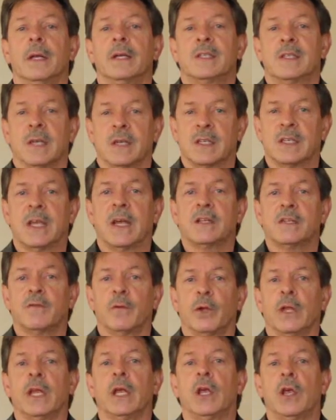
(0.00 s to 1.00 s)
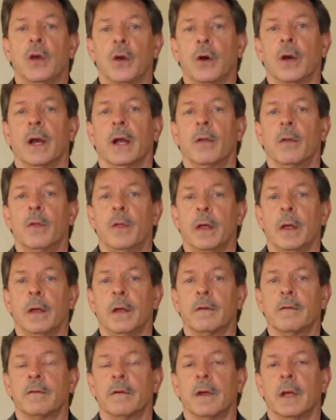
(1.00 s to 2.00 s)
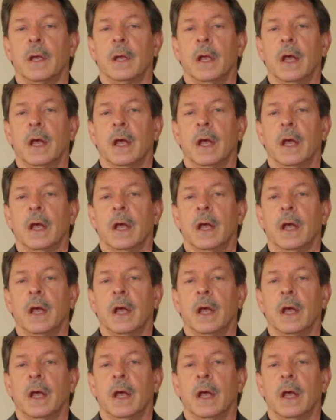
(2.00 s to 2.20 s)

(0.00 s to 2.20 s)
successfully curing things